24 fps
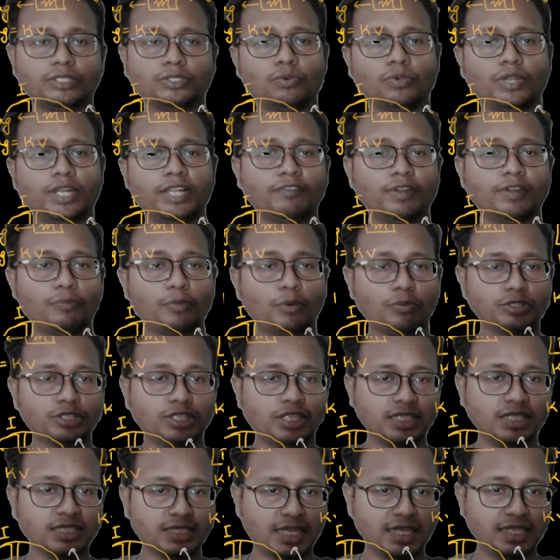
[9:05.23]
so whenever
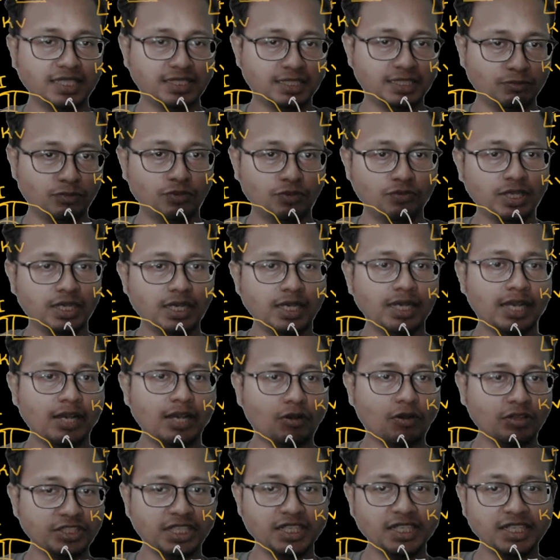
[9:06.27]
proportionality sign is removed, a
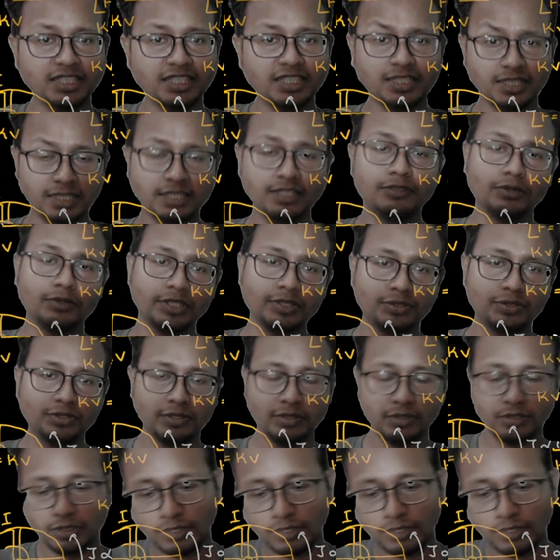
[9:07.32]
constant is introduced.